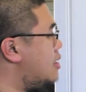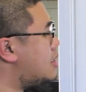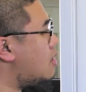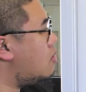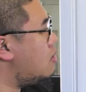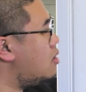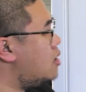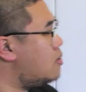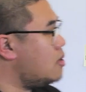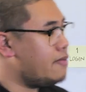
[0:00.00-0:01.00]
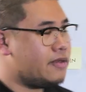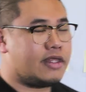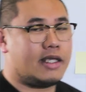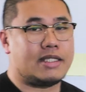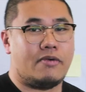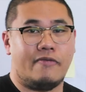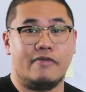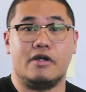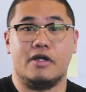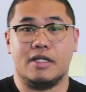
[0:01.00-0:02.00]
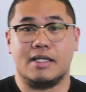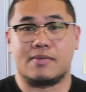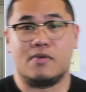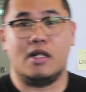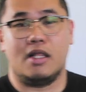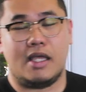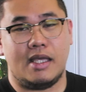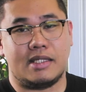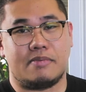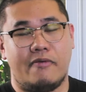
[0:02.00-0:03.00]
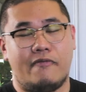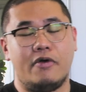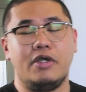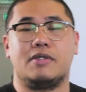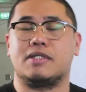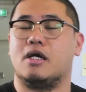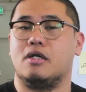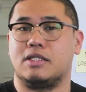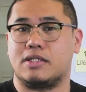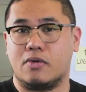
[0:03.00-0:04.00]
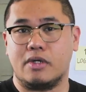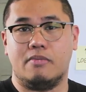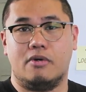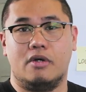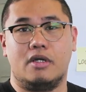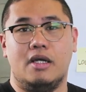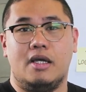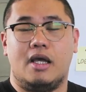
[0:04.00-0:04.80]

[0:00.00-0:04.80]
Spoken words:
So one of the things that we've learned as well is before you start a storyboard,